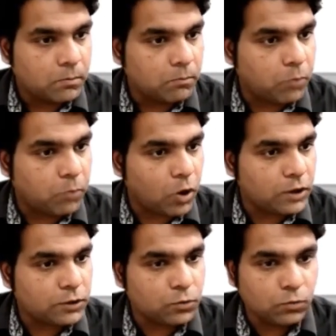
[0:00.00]
ball
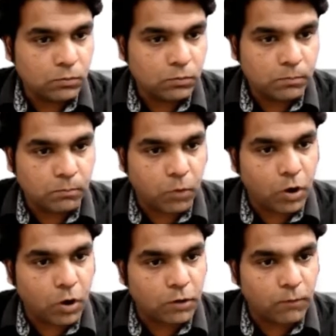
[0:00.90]
2,
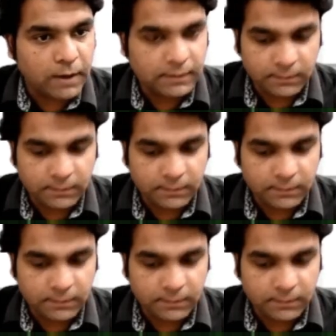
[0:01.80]
ball 1.